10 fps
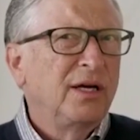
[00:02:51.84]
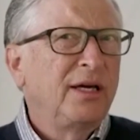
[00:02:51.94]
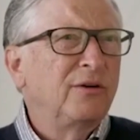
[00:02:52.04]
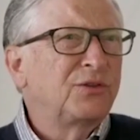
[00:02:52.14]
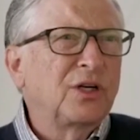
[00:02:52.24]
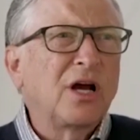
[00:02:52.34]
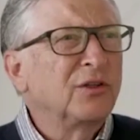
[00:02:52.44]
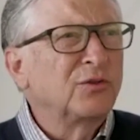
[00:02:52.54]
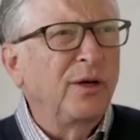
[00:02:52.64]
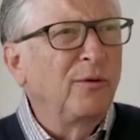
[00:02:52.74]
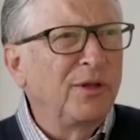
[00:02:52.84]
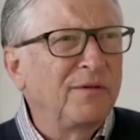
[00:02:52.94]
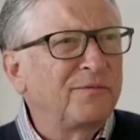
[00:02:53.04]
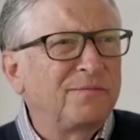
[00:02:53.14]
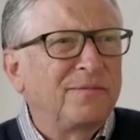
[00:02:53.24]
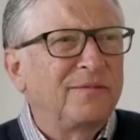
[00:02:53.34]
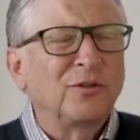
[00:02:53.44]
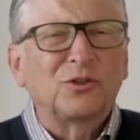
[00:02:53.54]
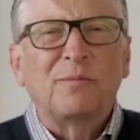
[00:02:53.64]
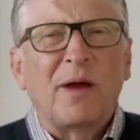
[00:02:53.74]
You know, it's a country with a
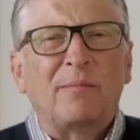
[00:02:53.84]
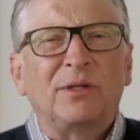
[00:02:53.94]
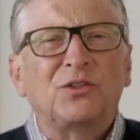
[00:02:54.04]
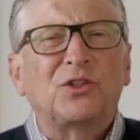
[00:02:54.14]
First Amendment.